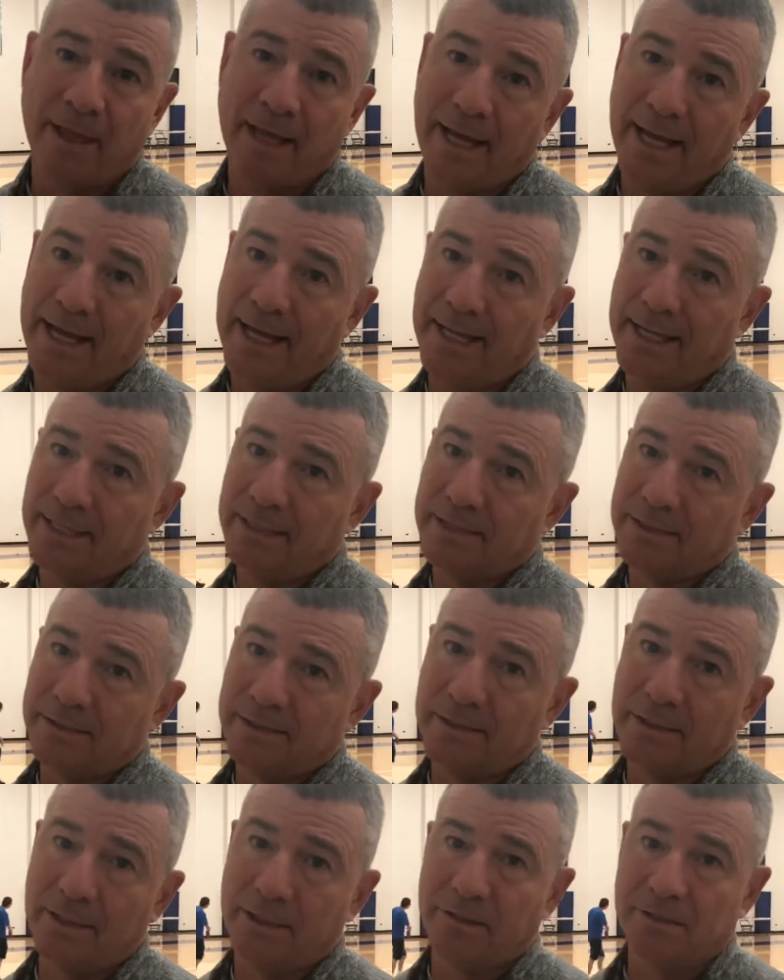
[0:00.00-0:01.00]

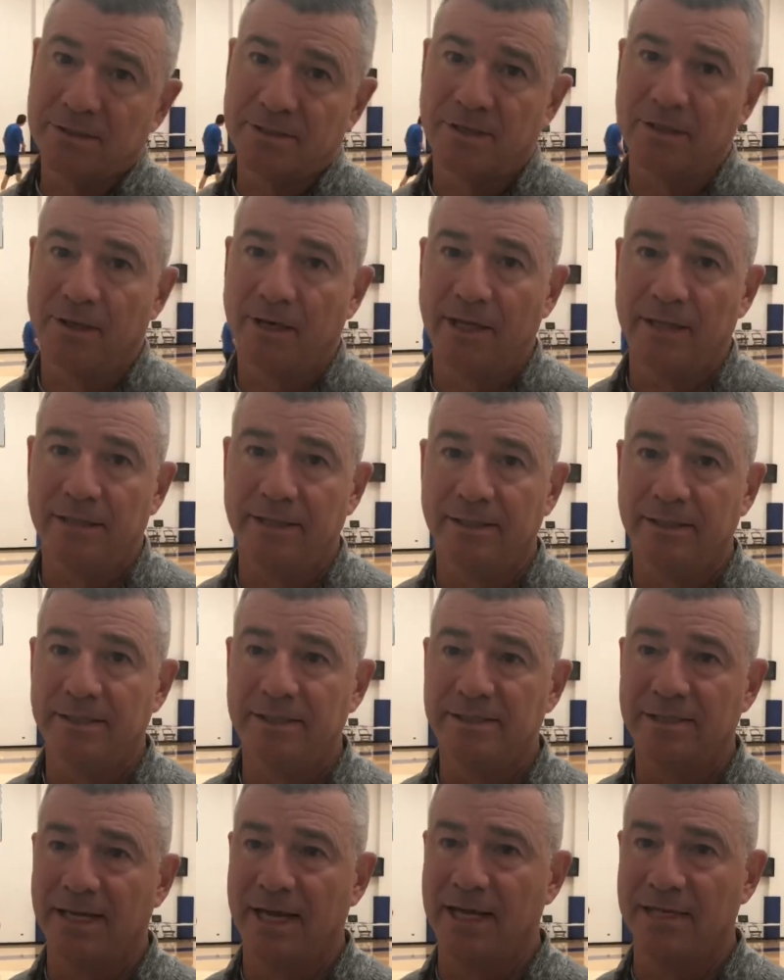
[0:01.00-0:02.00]
And, you know, so I think
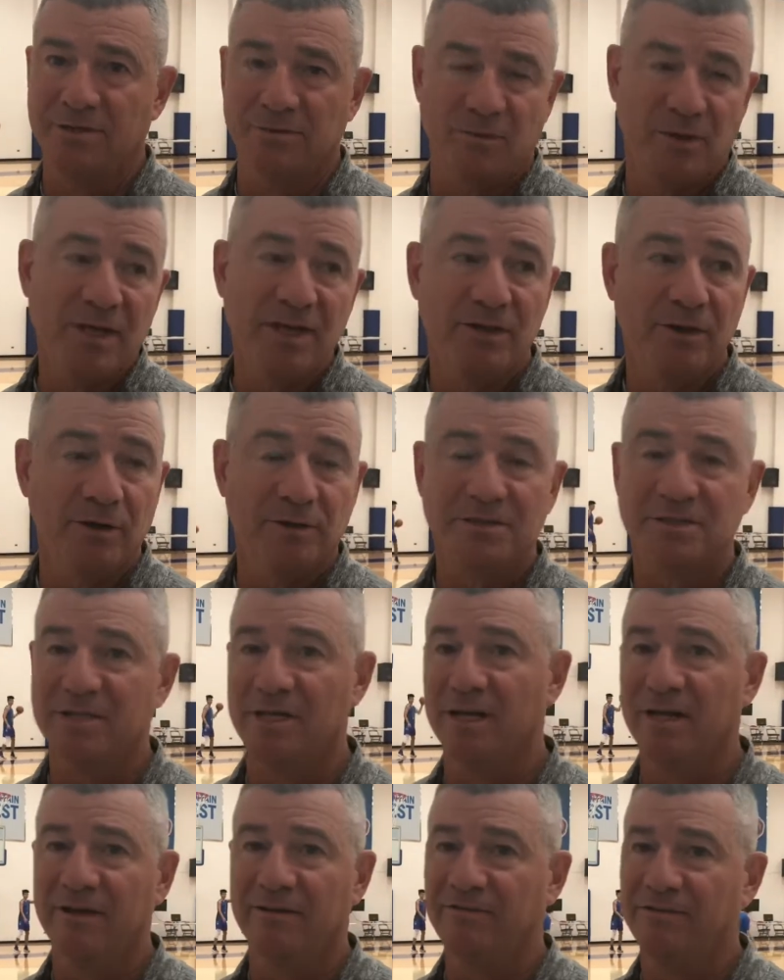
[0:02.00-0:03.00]
these guys read those
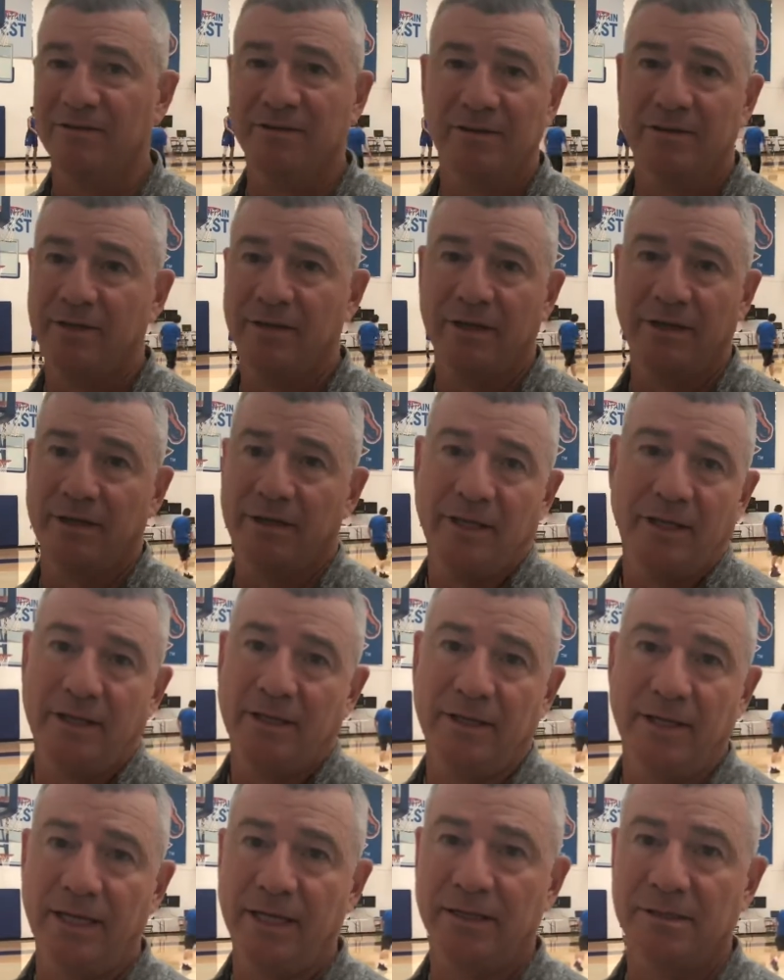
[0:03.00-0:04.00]
stuff,
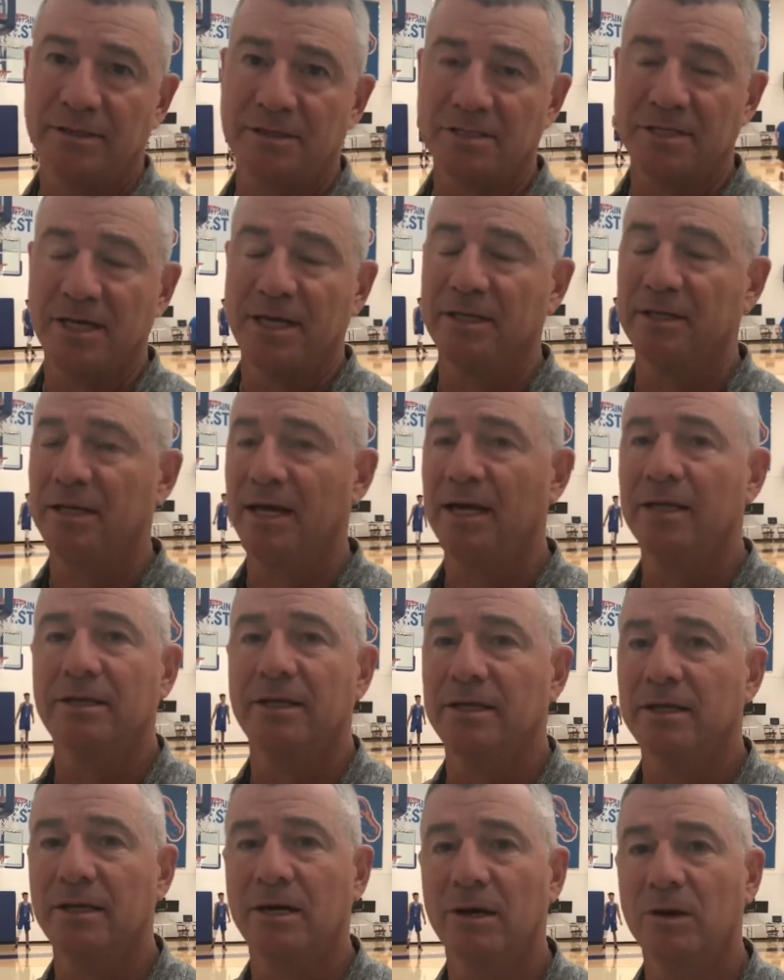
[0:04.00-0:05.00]
and they understand that,
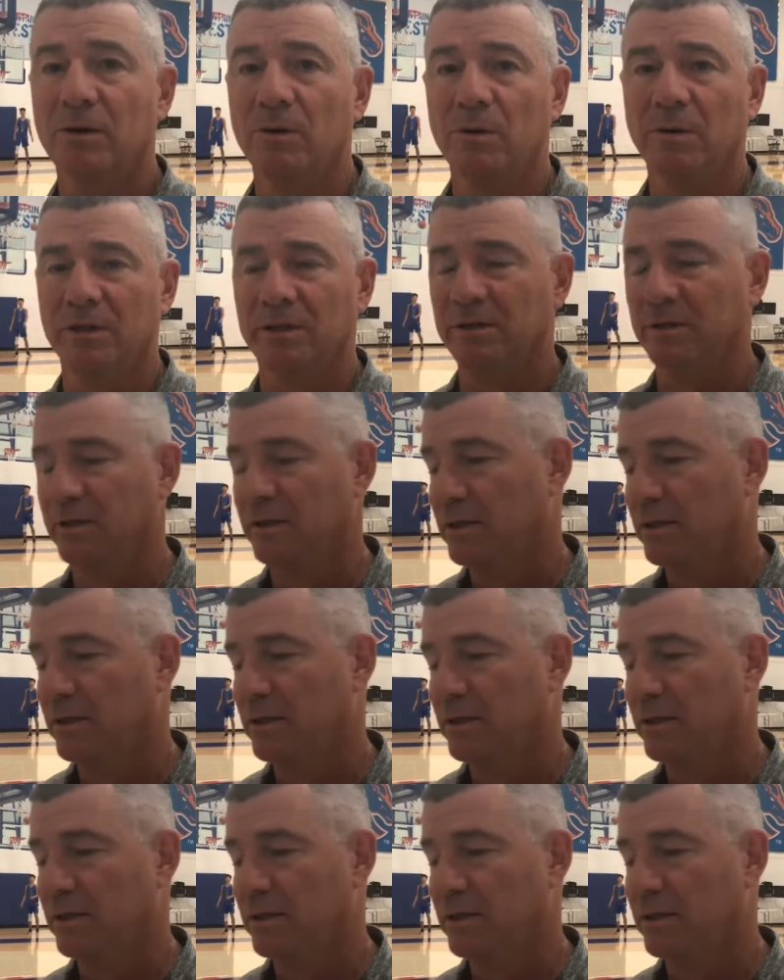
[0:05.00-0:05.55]
they know.